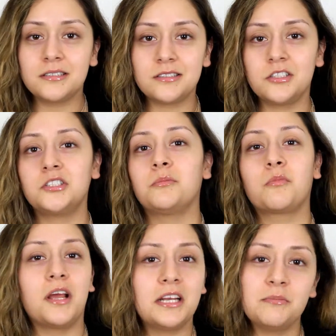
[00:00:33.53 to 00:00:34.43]
There's some
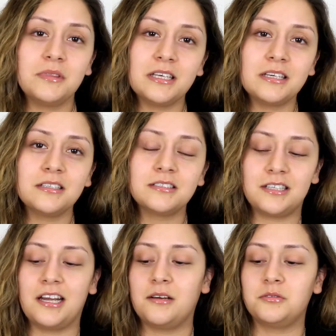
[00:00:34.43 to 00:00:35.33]
random things
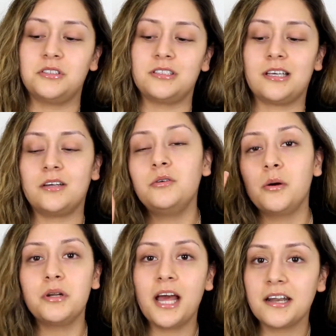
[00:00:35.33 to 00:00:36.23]
that I was just like, oh, I
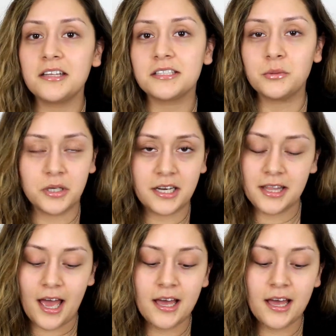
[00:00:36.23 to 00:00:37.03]
want to add this, I want to add that.